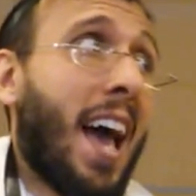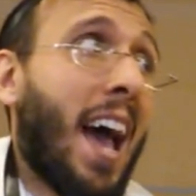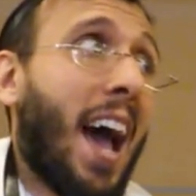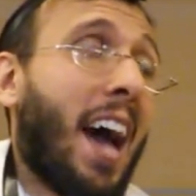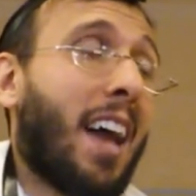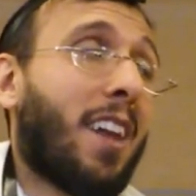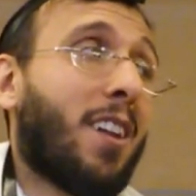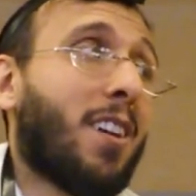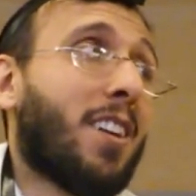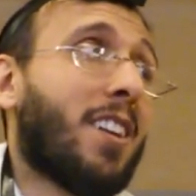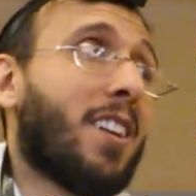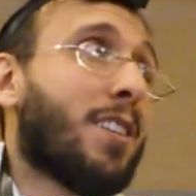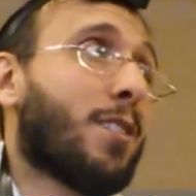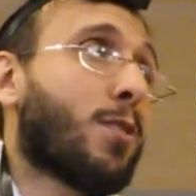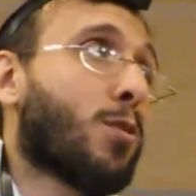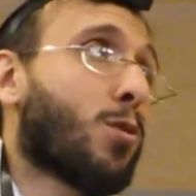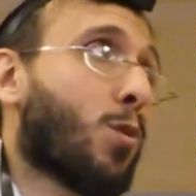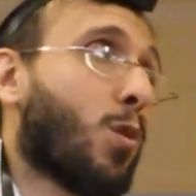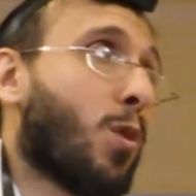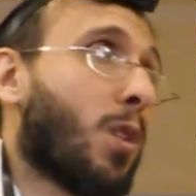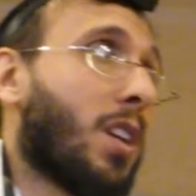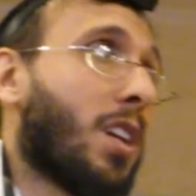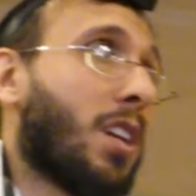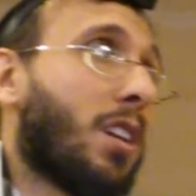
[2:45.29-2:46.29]
Another
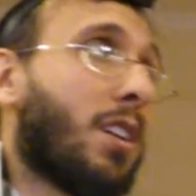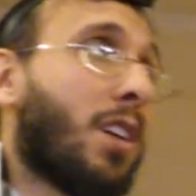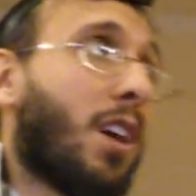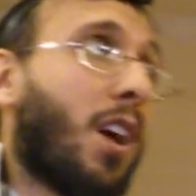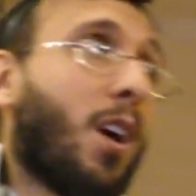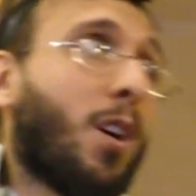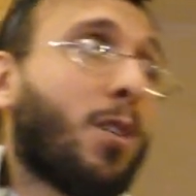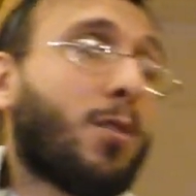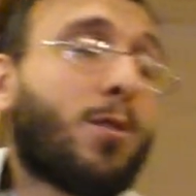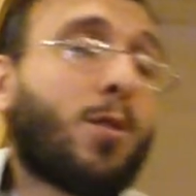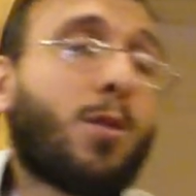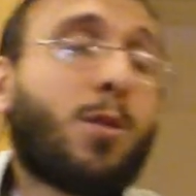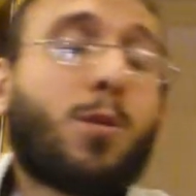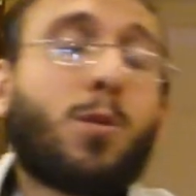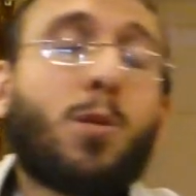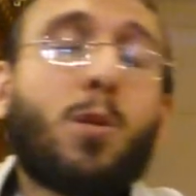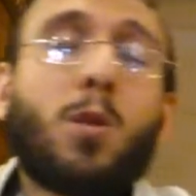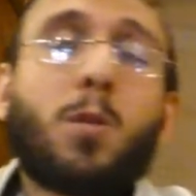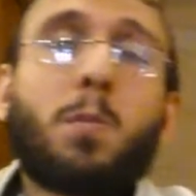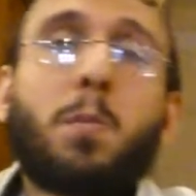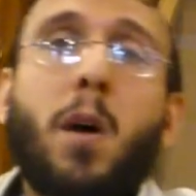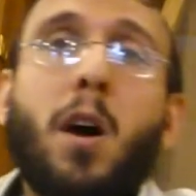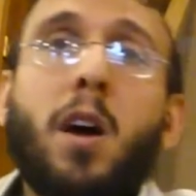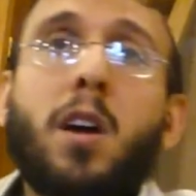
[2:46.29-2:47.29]
story also
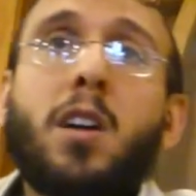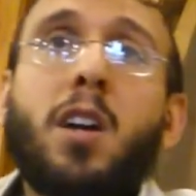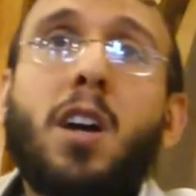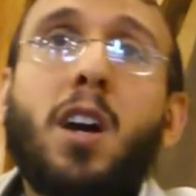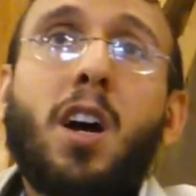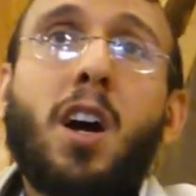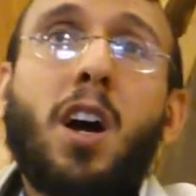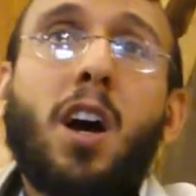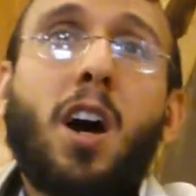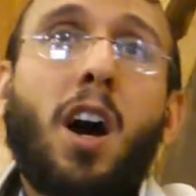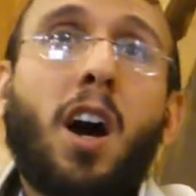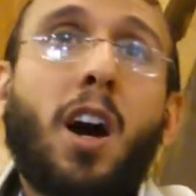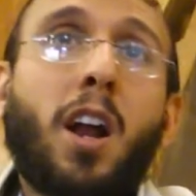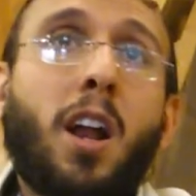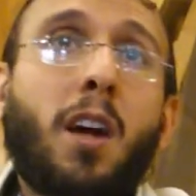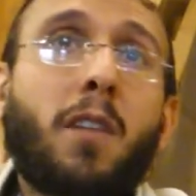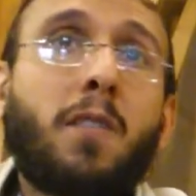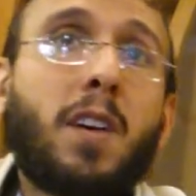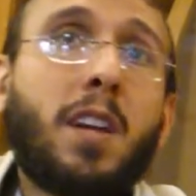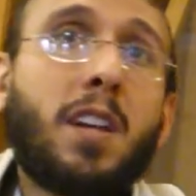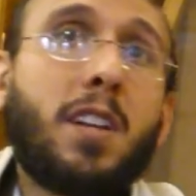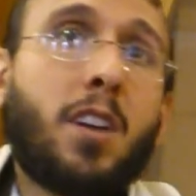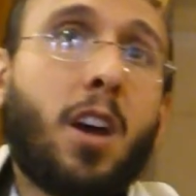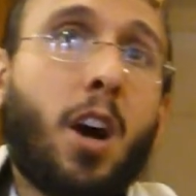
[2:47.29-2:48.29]
told by
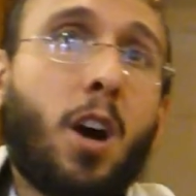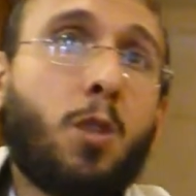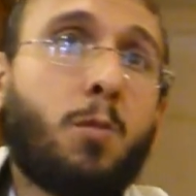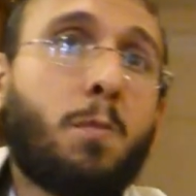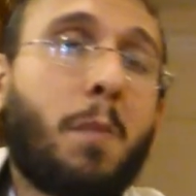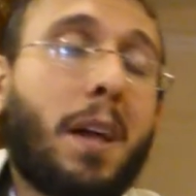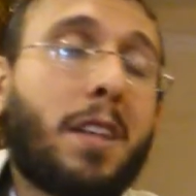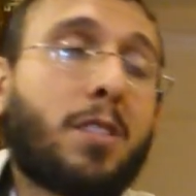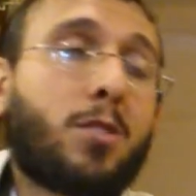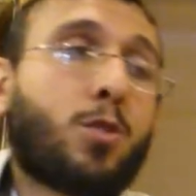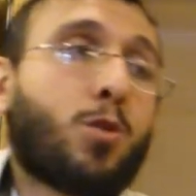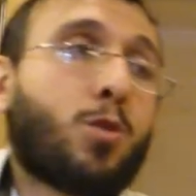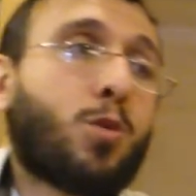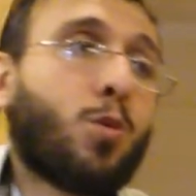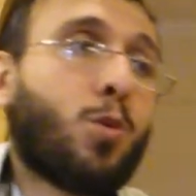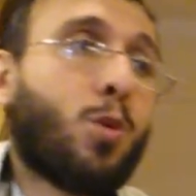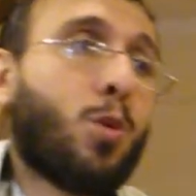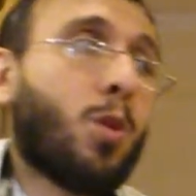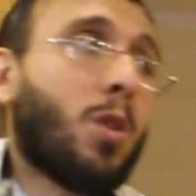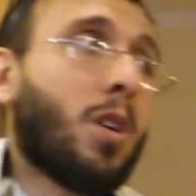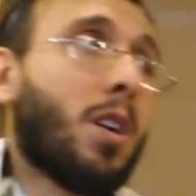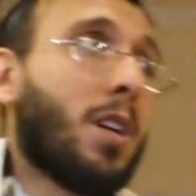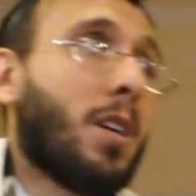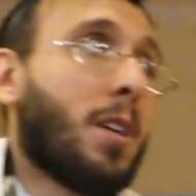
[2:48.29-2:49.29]
Harav Eliyahu
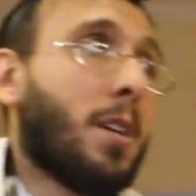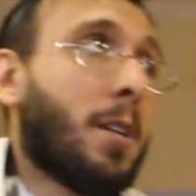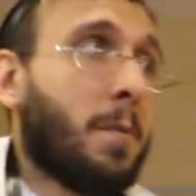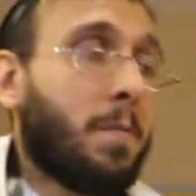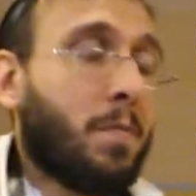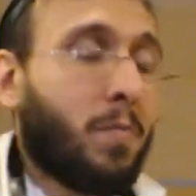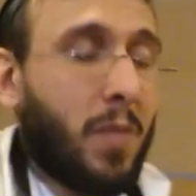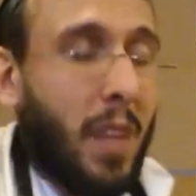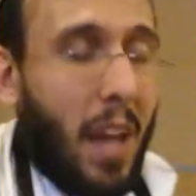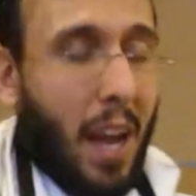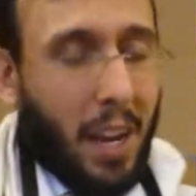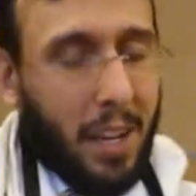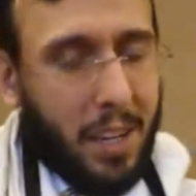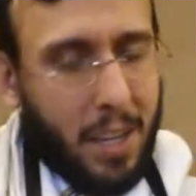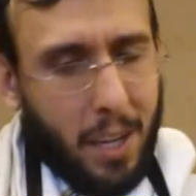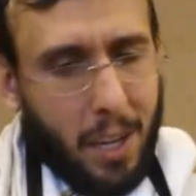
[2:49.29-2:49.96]
Mansour that.